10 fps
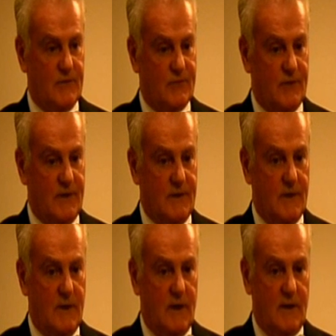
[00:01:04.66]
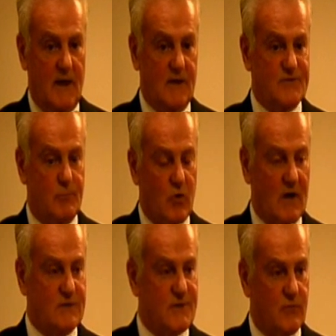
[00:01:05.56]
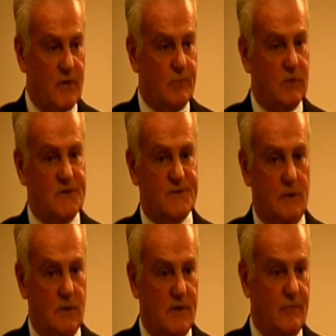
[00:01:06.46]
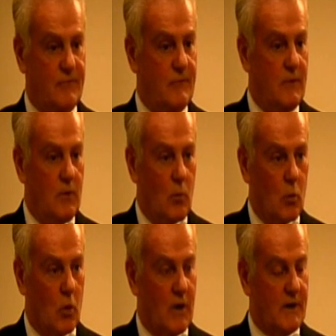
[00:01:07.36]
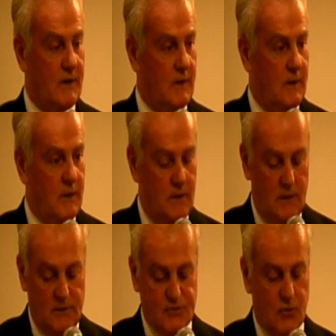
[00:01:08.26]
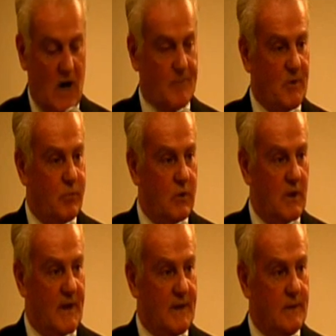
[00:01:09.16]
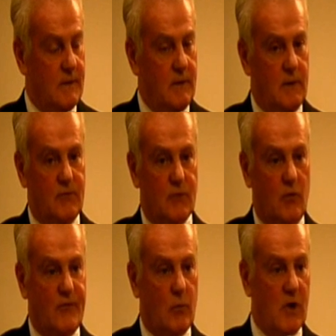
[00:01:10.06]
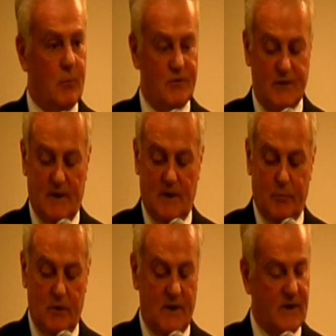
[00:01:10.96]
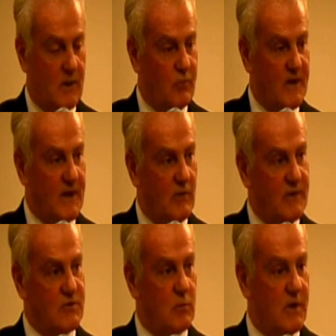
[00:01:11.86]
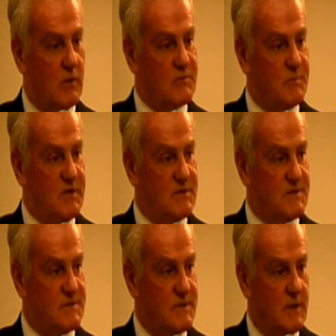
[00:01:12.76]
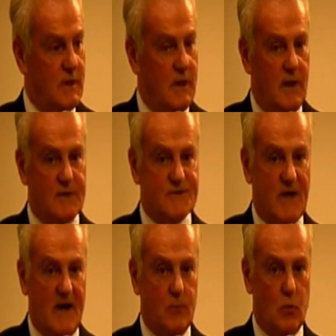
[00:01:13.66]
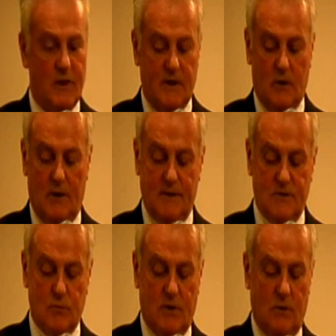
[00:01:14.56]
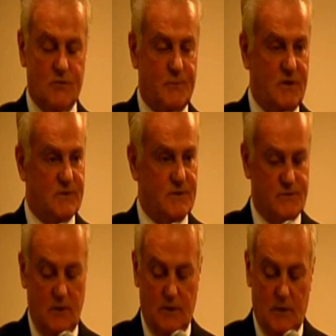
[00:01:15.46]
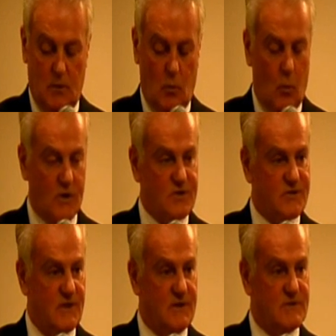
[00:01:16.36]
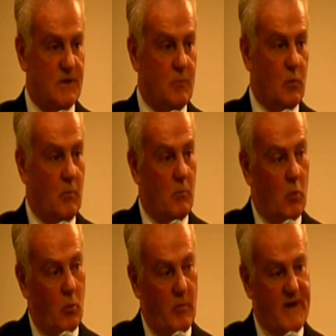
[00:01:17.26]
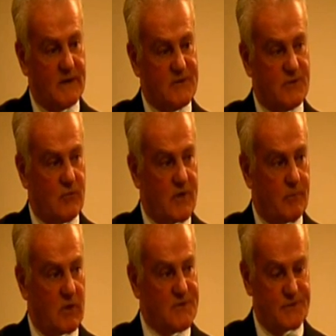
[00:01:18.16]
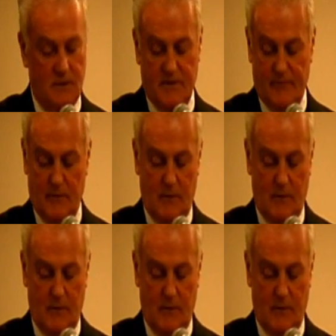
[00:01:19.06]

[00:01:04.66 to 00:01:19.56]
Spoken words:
of the city, and that is that Brockton's a great place to live, work, shop, and play. And so if you want to put together the plan, you've got to break out each one of those pieces and start working on each one of those pieces. Which things will make this a great place to live?